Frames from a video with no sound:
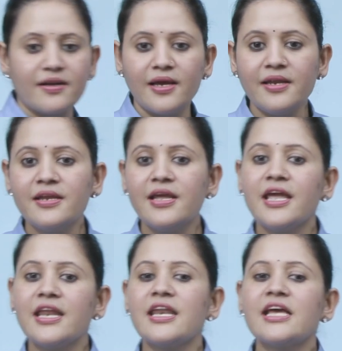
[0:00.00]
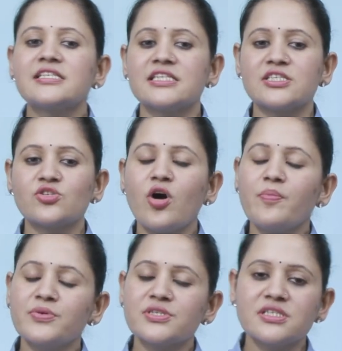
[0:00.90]
Clear? Next is
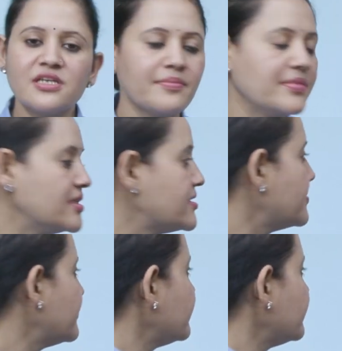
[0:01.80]
composite numbers.